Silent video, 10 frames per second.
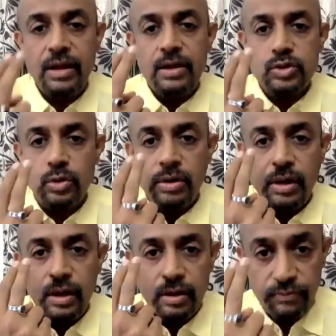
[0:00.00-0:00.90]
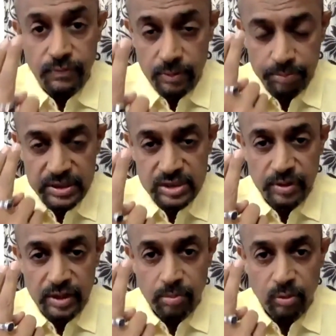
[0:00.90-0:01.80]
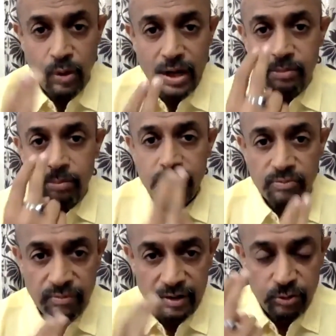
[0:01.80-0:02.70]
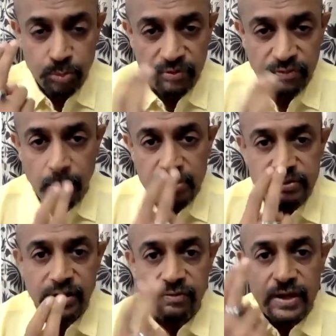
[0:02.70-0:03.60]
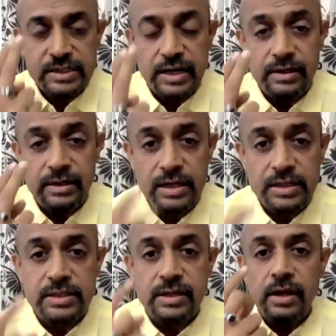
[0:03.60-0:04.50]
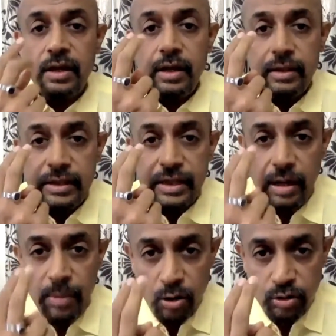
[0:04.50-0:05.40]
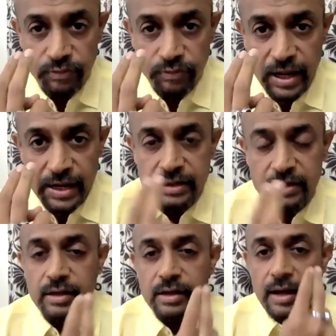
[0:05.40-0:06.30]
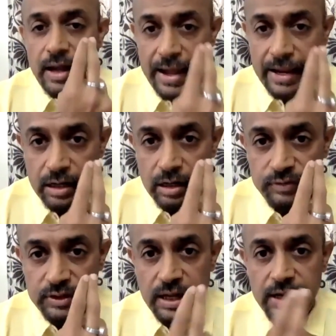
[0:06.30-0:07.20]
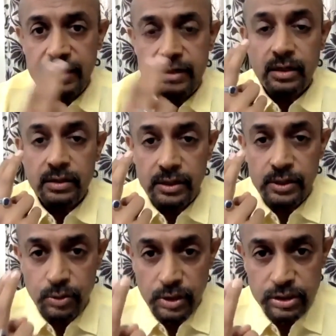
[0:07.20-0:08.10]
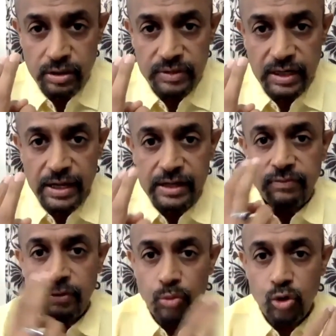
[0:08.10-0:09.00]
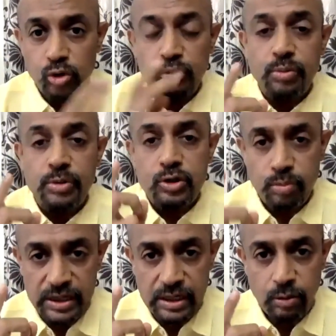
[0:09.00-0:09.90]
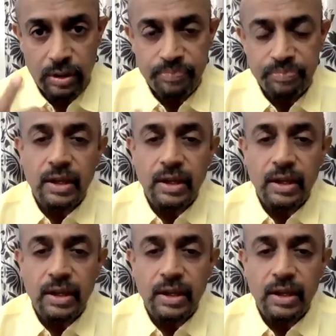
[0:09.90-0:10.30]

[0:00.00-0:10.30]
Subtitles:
So for principle number one, when we perform a swinging flashlight test, the amount of light, angle of the light, the duration of the light for both pupils should be equal.